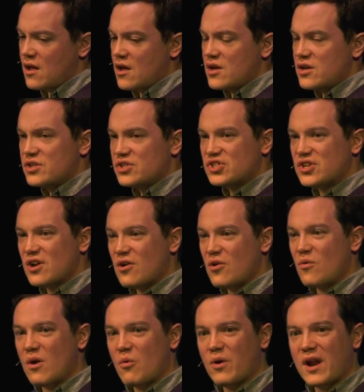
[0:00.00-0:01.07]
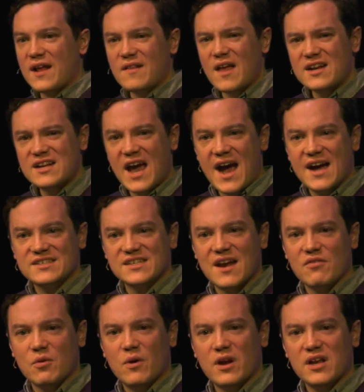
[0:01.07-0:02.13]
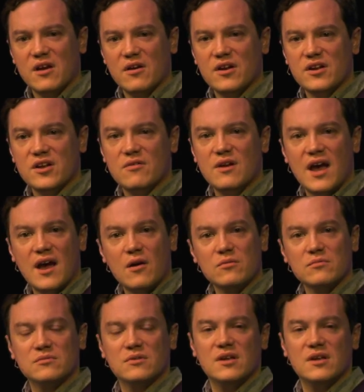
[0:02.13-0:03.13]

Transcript: So what I'd like to ask everyone here to do now